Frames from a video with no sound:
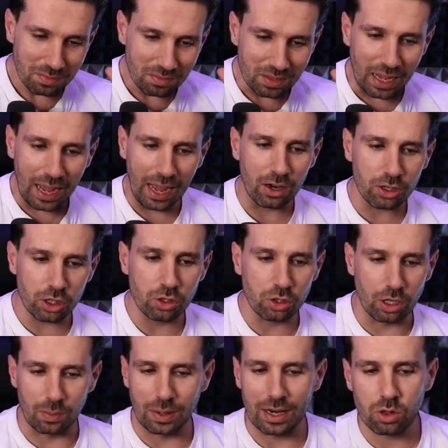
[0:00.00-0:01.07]
how do you do
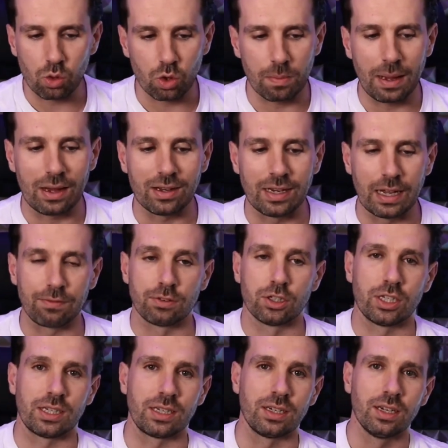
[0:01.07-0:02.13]
it? Well, let's talk about
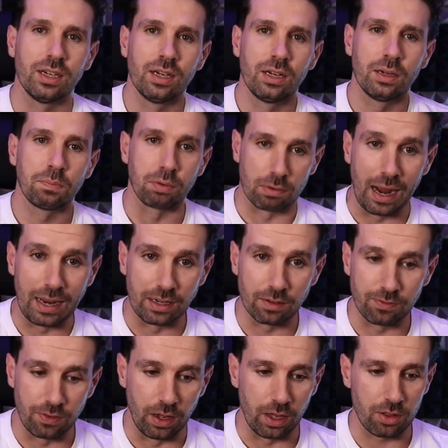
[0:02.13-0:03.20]
leveraging brand
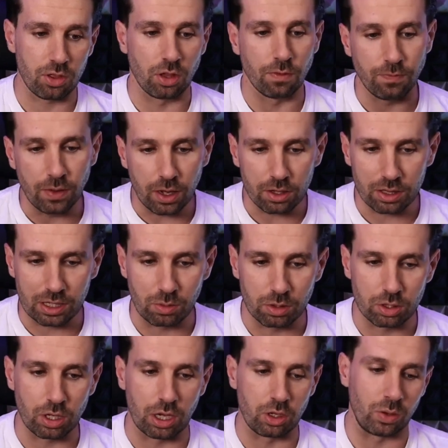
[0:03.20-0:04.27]
first. So the first thing you want to
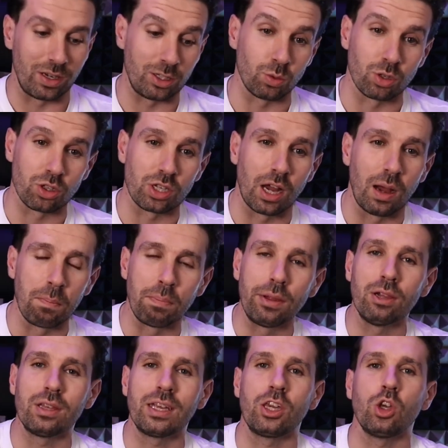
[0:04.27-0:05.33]
start doing is you want to start
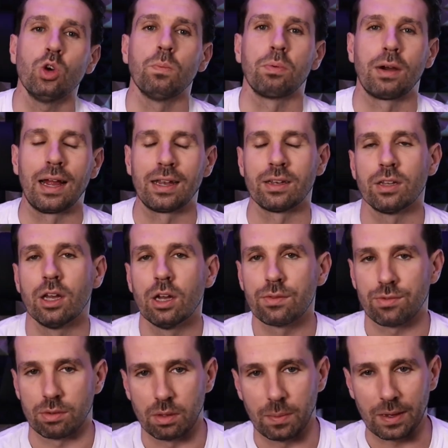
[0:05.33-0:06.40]
building your brand
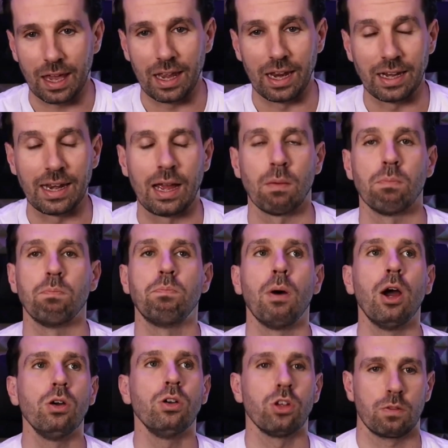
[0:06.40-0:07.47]
from the beginning. Now,
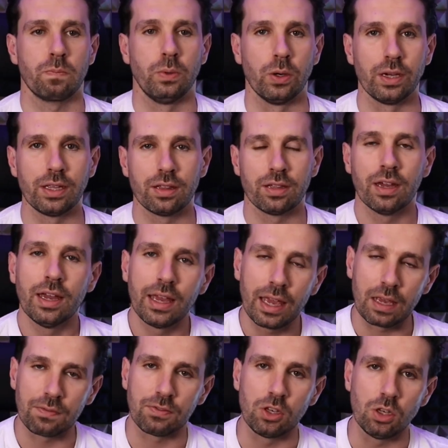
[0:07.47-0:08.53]
bonus points,
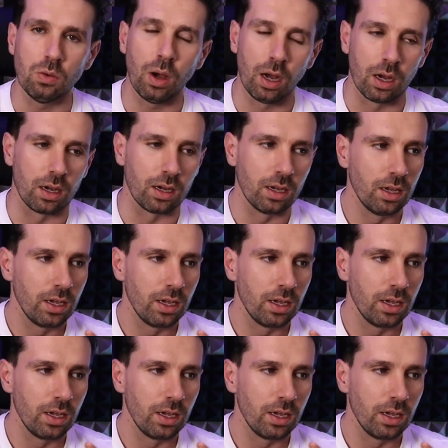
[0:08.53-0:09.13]
if you are